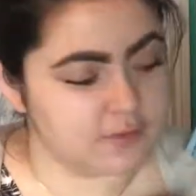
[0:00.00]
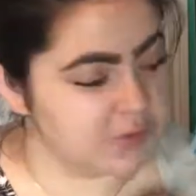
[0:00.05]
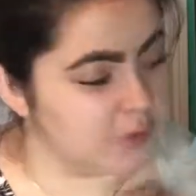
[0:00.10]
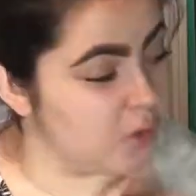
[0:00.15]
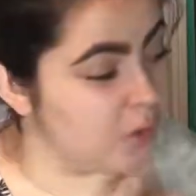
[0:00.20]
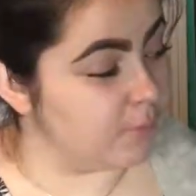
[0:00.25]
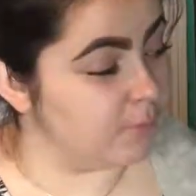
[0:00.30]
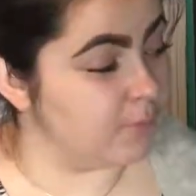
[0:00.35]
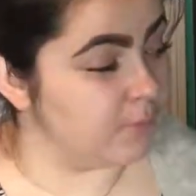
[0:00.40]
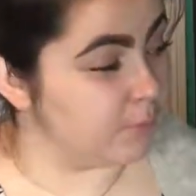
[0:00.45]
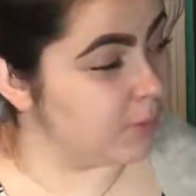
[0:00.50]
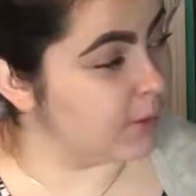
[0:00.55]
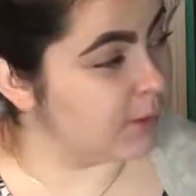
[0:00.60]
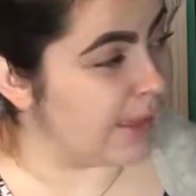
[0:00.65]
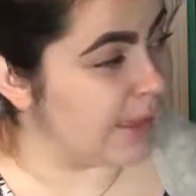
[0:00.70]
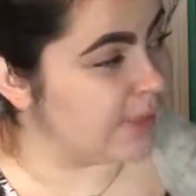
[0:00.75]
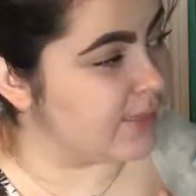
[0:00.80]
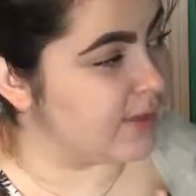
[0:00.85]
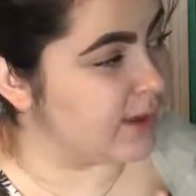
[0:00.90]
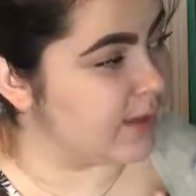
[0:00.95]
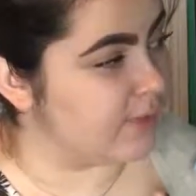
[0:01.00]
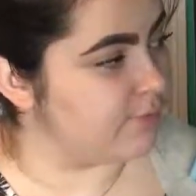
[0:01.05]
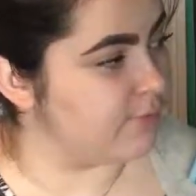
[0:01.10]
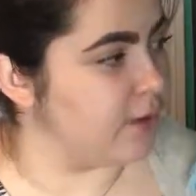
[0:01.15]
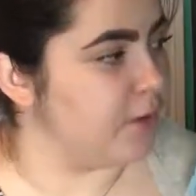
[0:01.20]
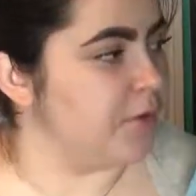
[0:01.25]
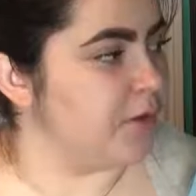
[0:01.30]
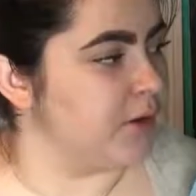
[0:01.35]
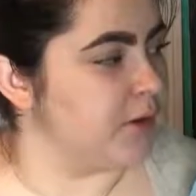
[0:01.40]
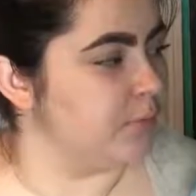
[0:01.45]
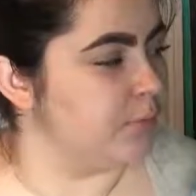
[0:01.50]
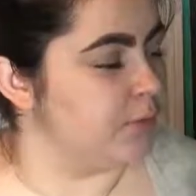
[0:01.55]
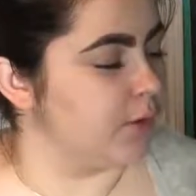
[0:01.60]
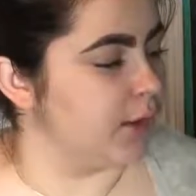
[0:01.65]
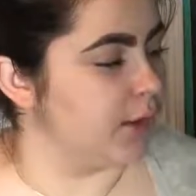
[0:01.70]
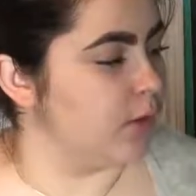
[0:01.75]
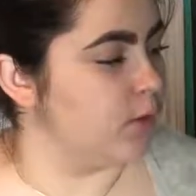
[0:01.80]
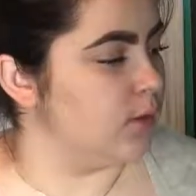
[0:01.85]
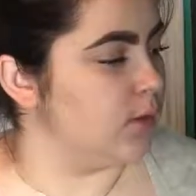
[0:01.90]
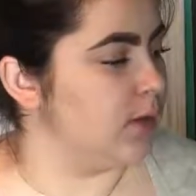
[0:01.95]
so I'm glad that I found it at Book
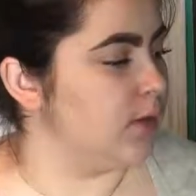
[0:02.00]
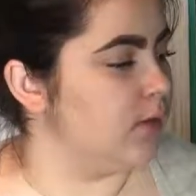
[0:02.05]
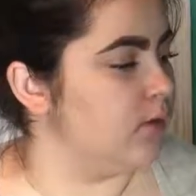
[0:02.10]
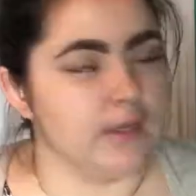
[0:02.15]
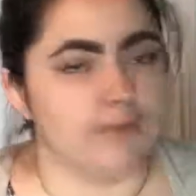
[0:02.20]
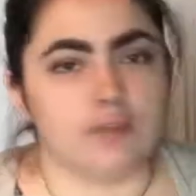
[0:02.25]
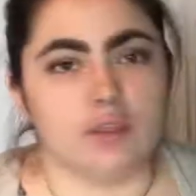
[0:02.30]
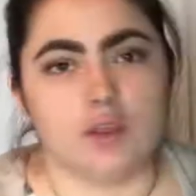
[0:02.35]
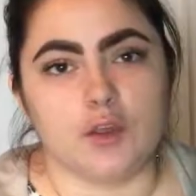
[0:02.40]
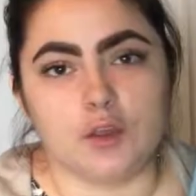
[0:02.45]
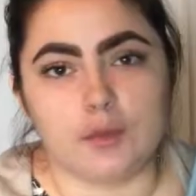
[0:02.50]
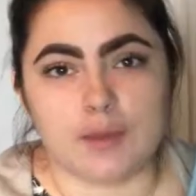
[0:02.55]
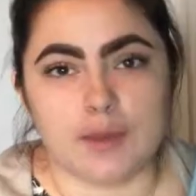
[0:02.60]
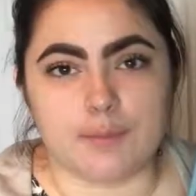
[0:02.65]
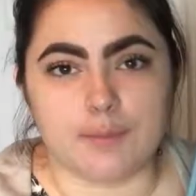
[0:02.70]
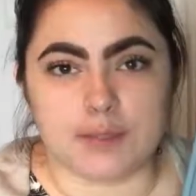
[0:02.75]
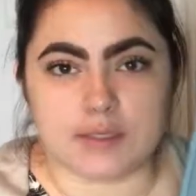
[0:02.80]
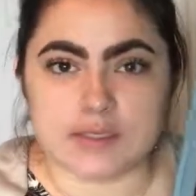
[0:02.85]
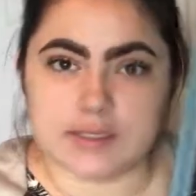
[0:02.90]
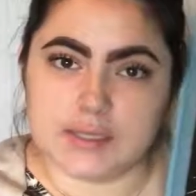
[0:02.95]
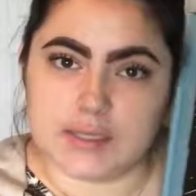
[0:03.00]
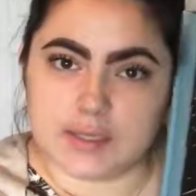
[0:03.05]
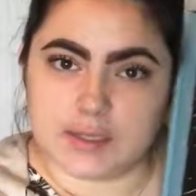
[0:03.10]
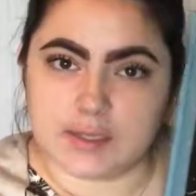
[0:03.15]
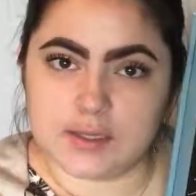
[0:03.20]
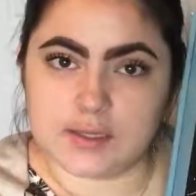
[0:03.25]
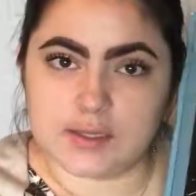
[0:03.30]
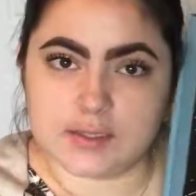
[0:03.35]
Outlet, even though you might be seeing